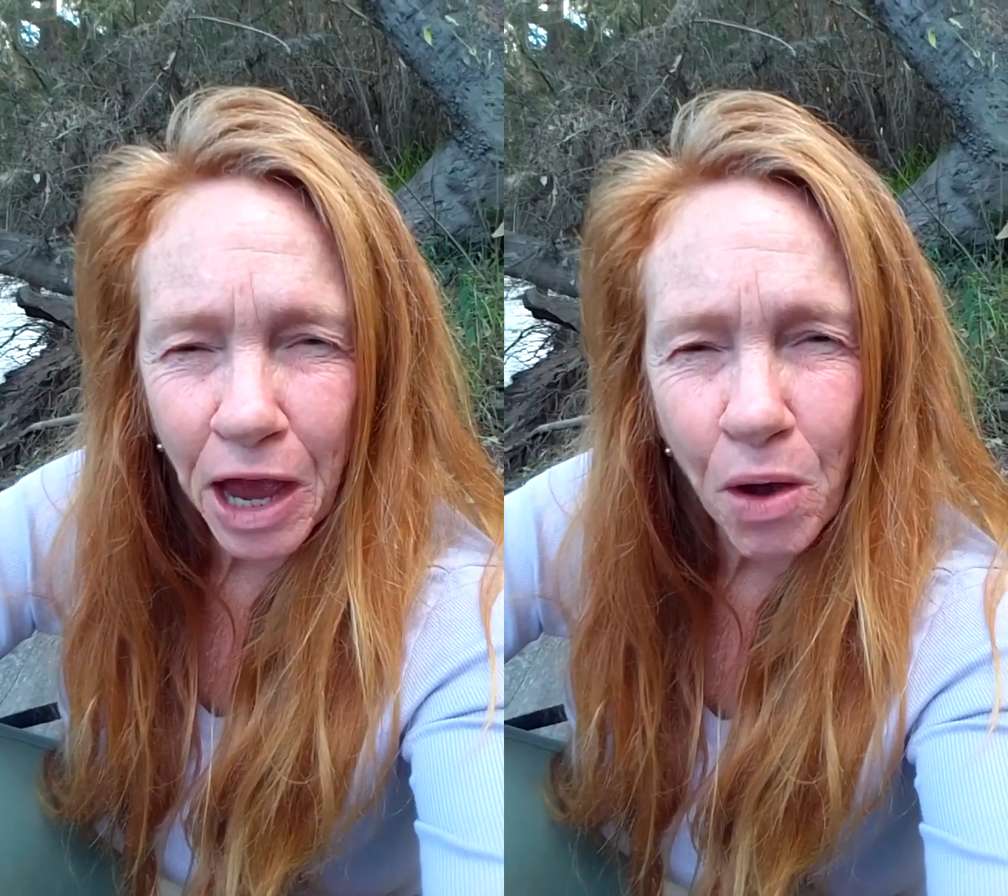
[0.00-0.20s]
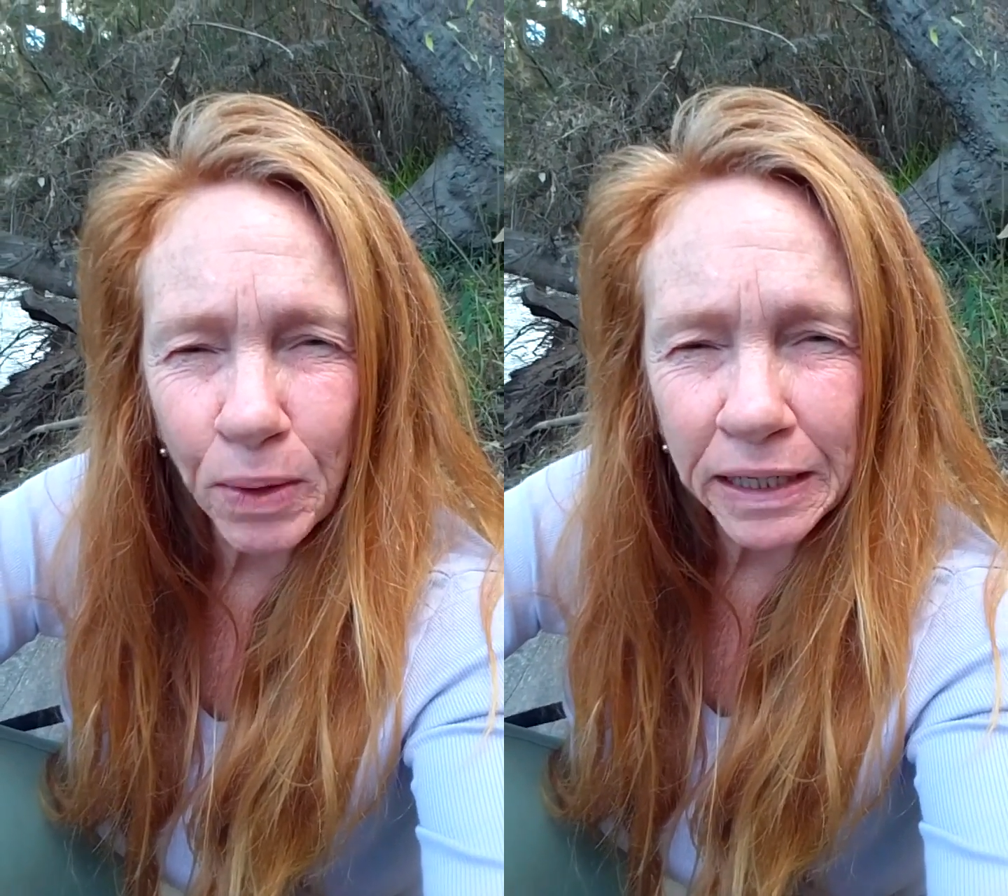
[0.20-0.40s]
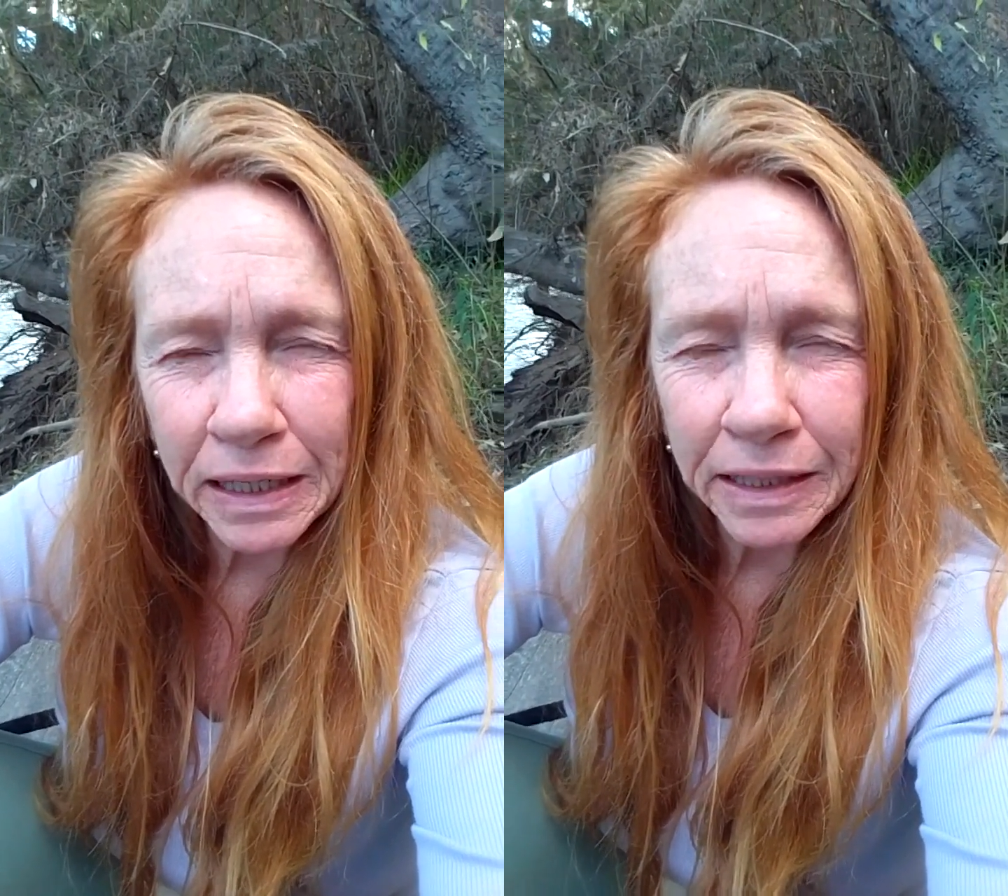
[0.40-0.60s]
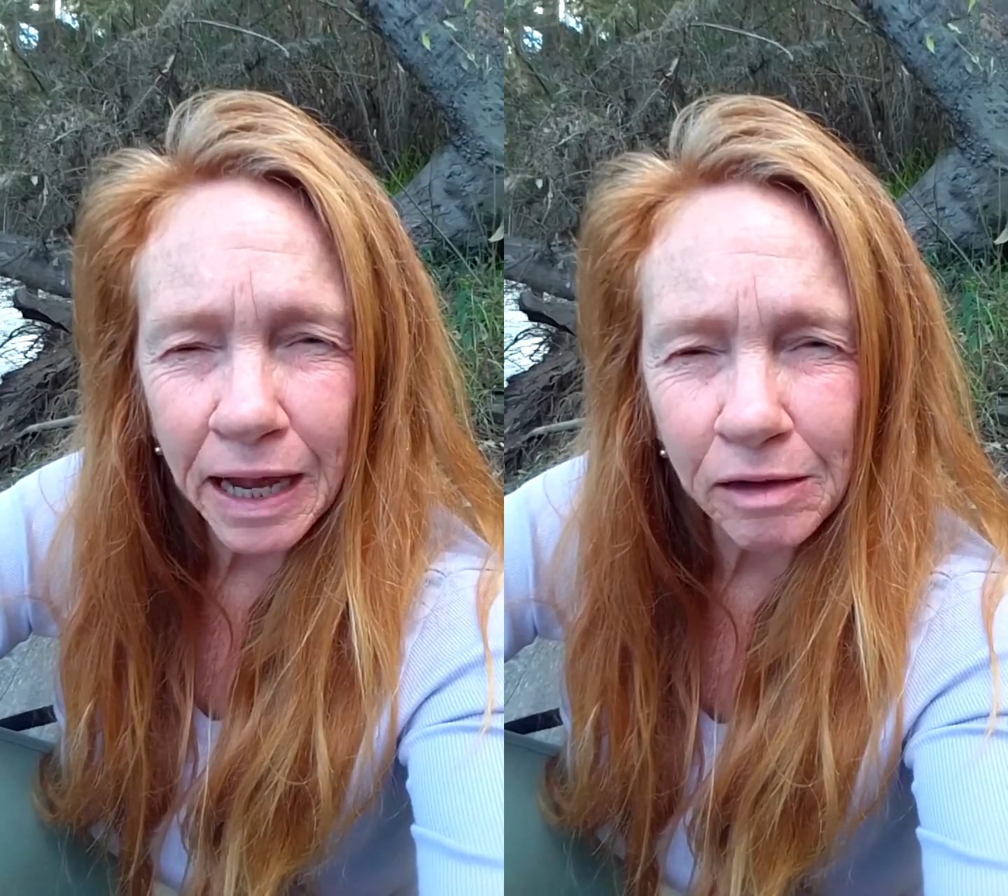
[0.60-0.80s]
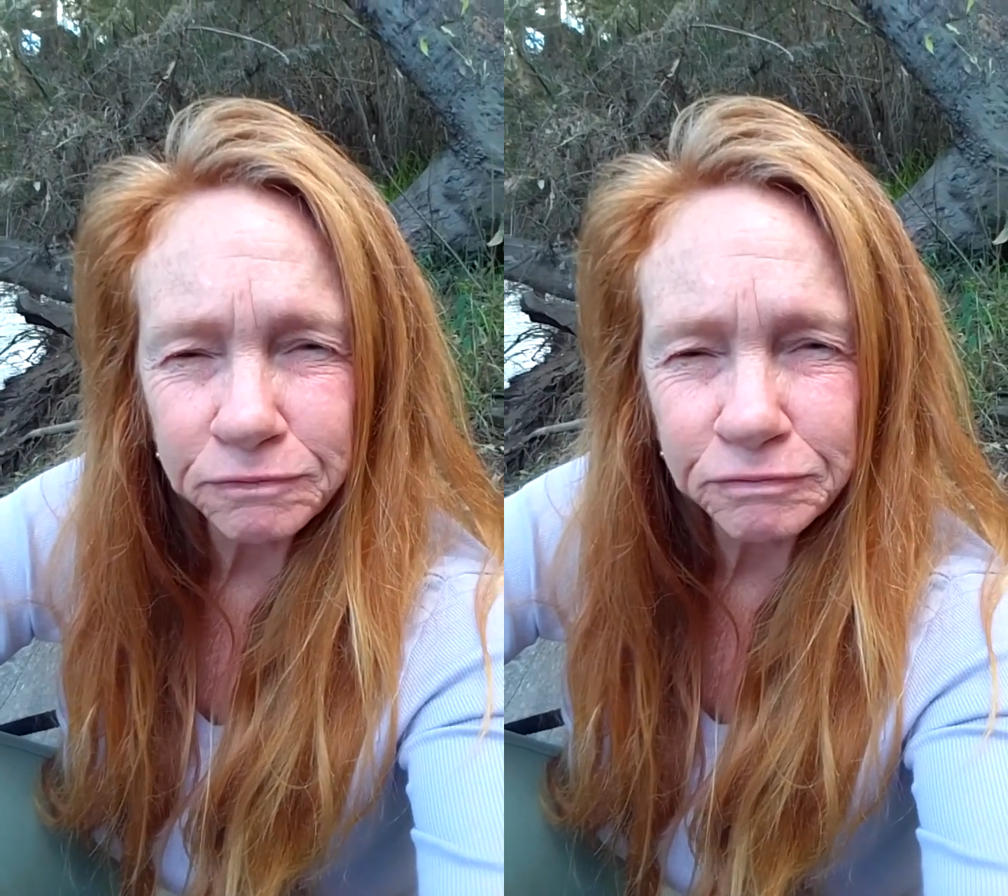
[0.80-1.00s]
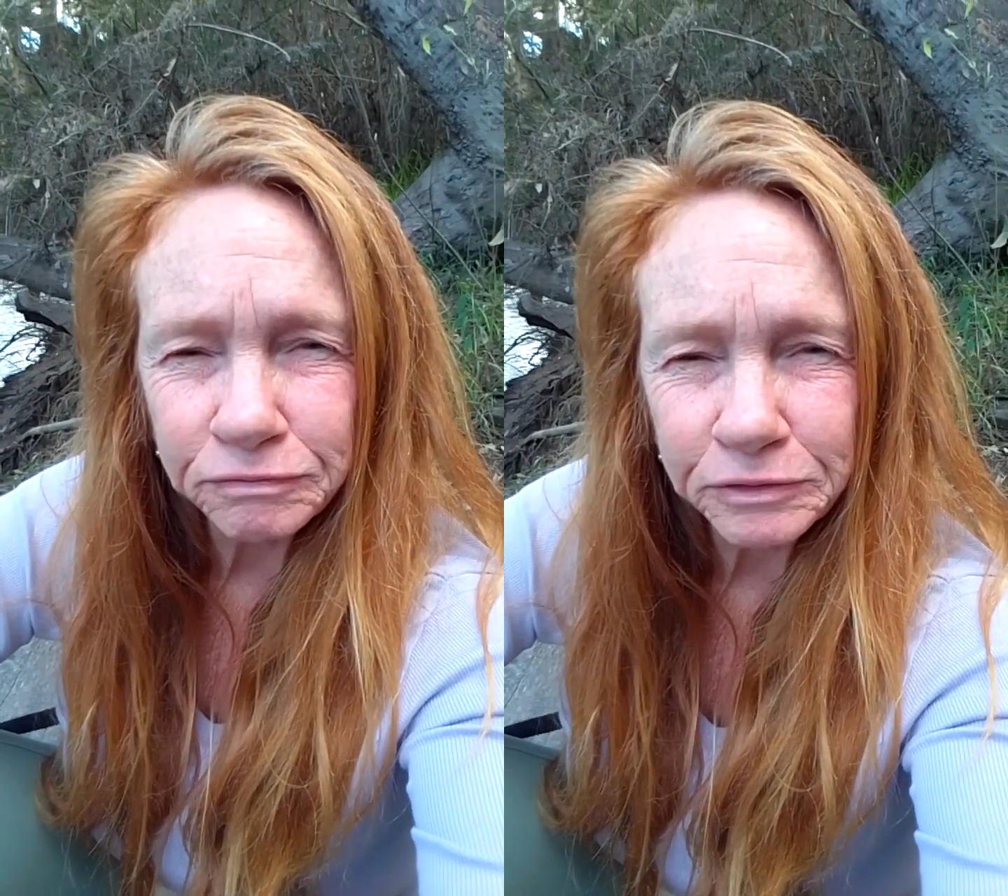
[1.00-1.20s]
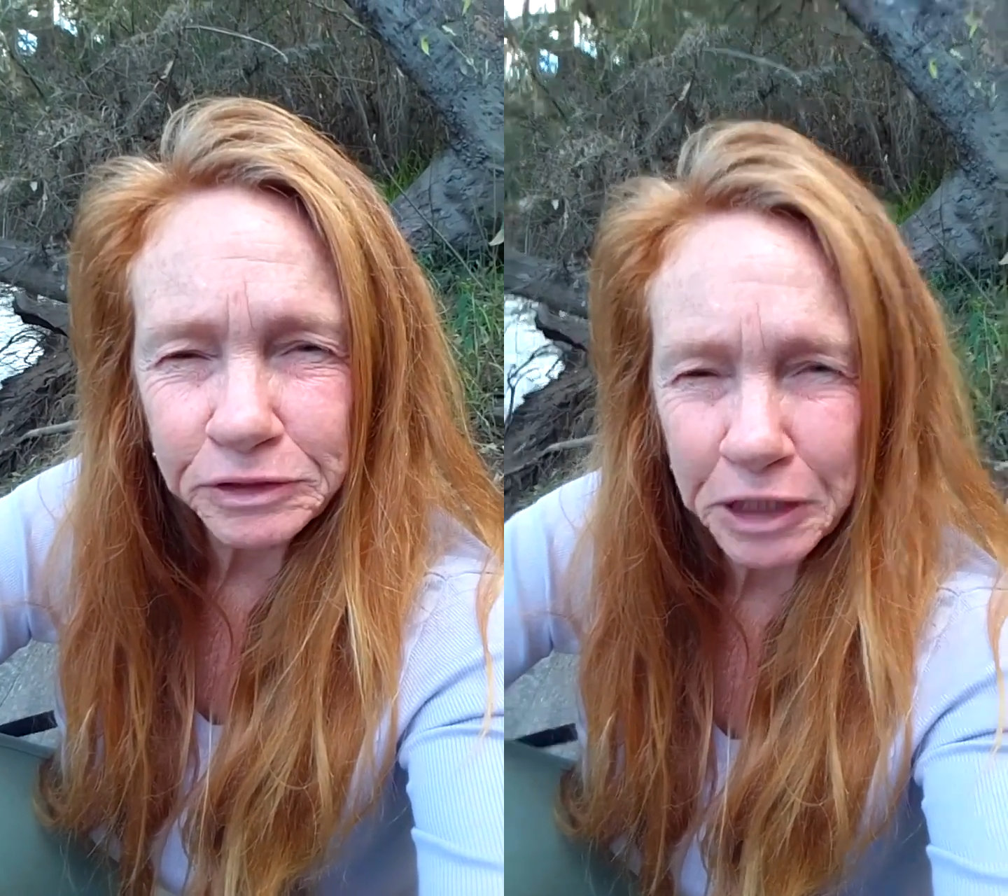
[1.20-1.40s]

going enough